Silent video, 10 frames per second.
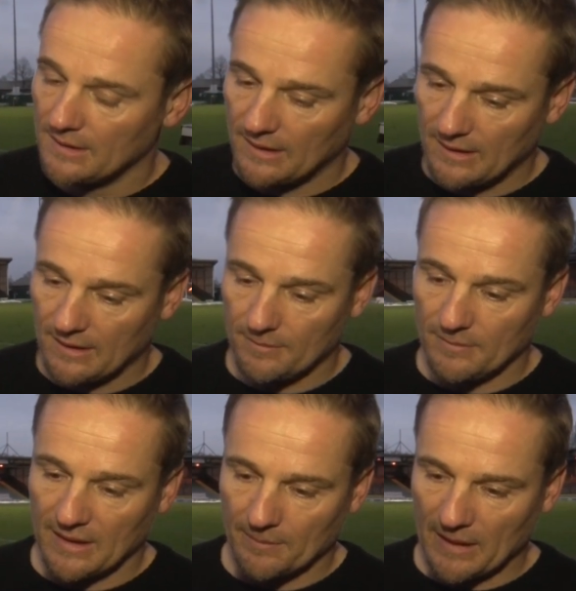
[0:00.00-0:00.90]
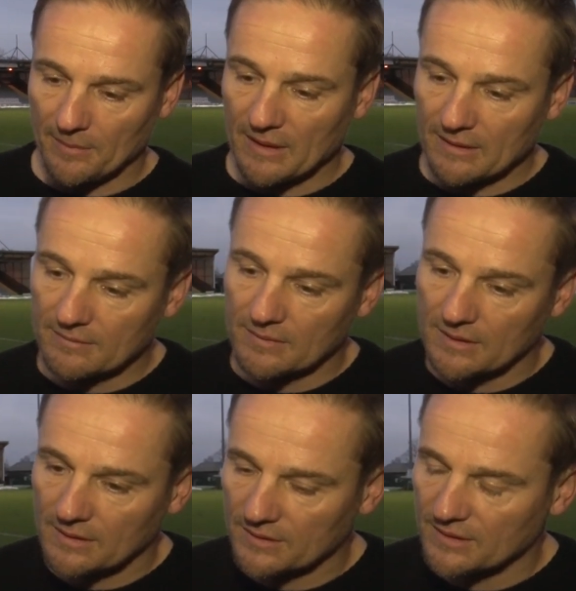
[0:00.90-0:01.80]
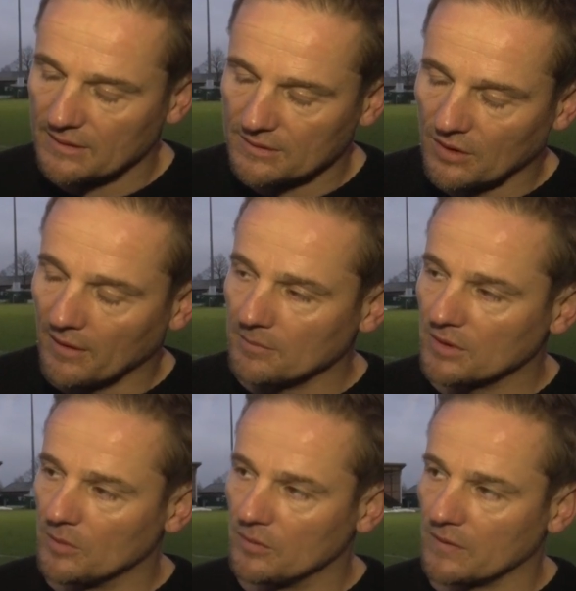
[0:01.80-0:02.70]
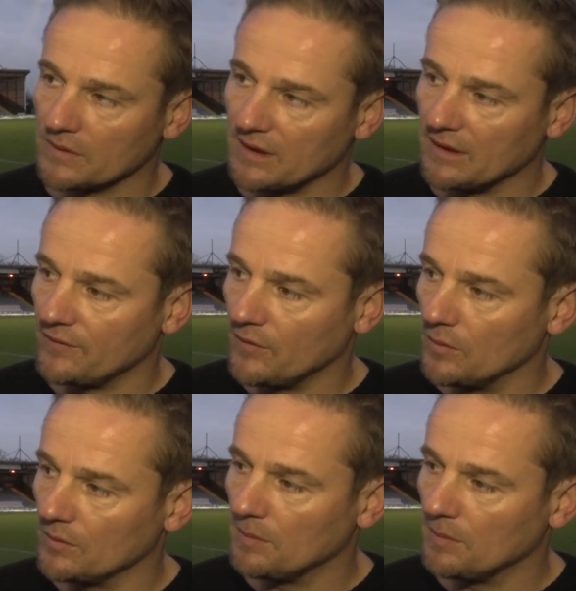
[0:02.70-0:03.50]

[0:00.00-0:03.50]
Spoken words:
and maybe it's time to move on a centre forward.